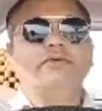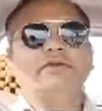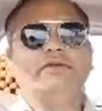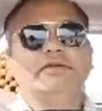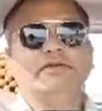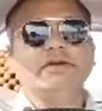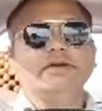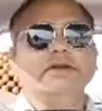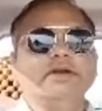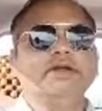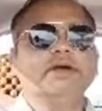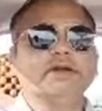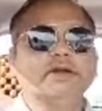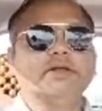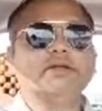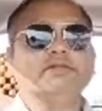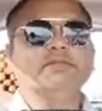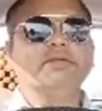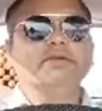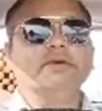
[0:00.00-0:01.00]
data
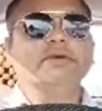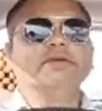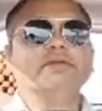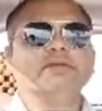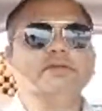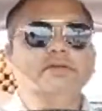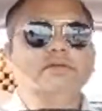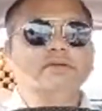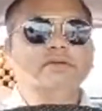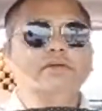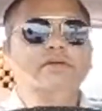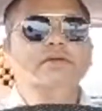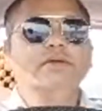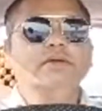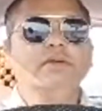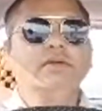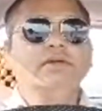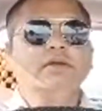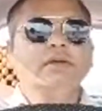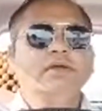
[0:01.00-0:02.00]
classification.
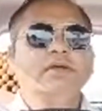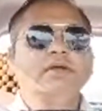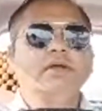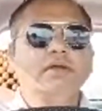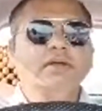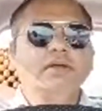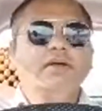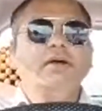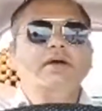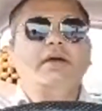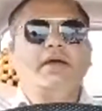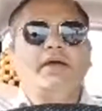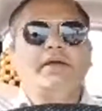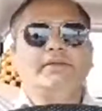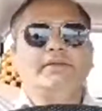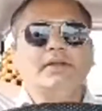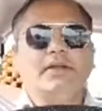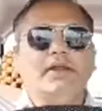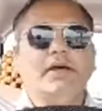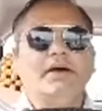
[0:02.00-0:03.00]

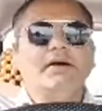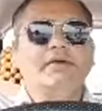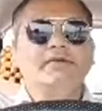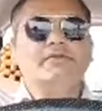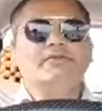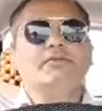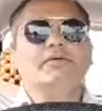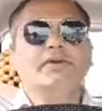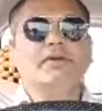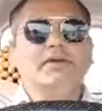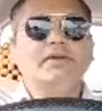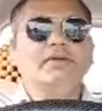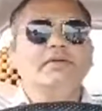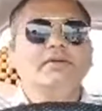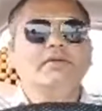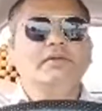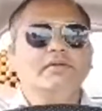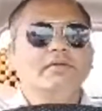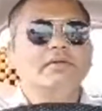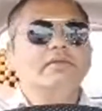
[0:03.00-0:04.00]
And the last one
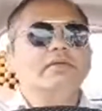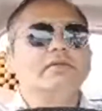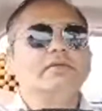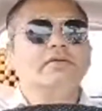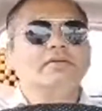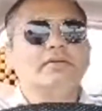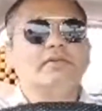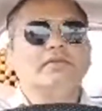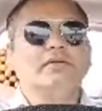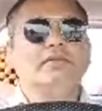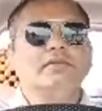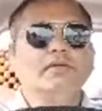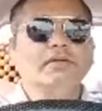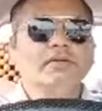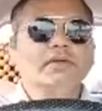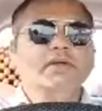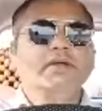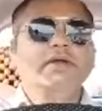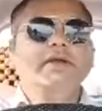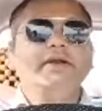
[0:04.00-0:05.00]

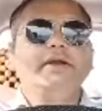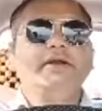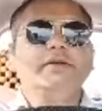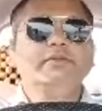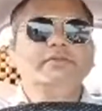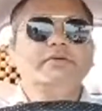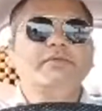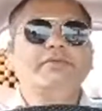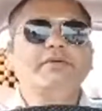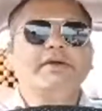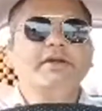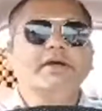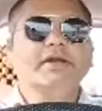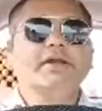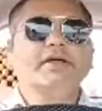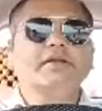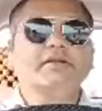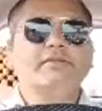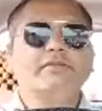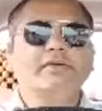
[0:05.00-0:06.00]
in terms of data
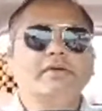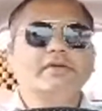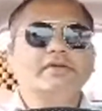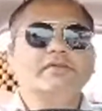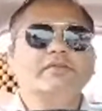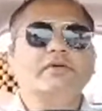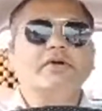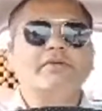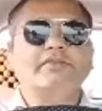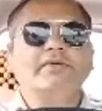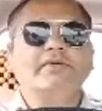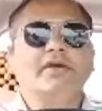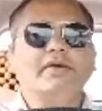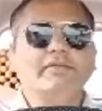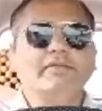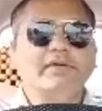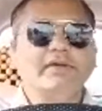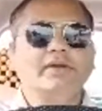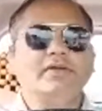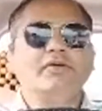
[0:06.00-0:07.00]
classification, what we
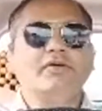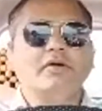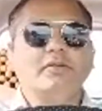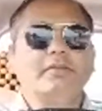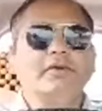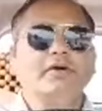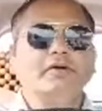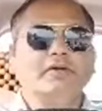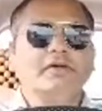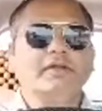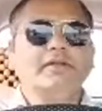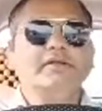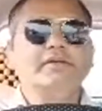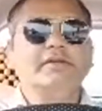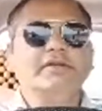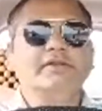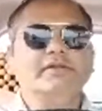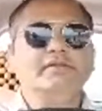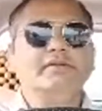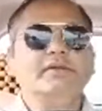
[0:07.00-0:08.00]
having in government
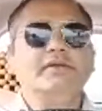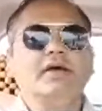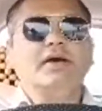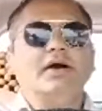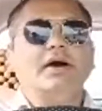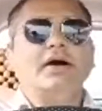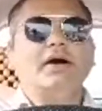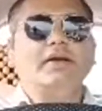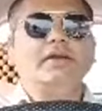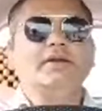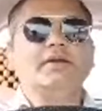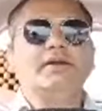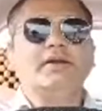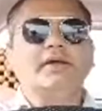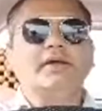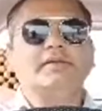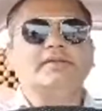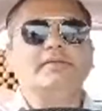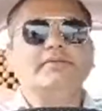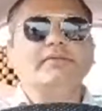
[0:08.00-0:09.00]
organization is
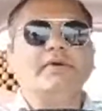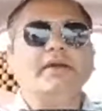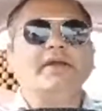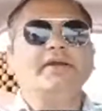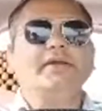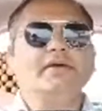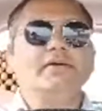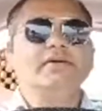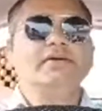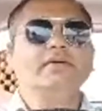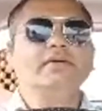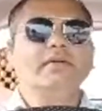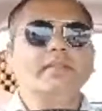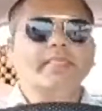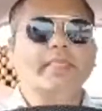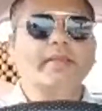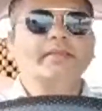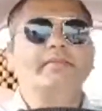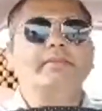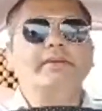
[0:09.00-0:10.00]
unclassified.
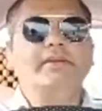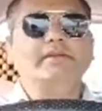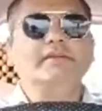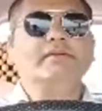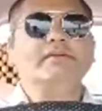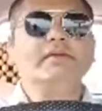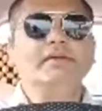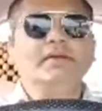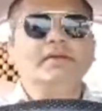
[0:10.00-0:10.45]
Means,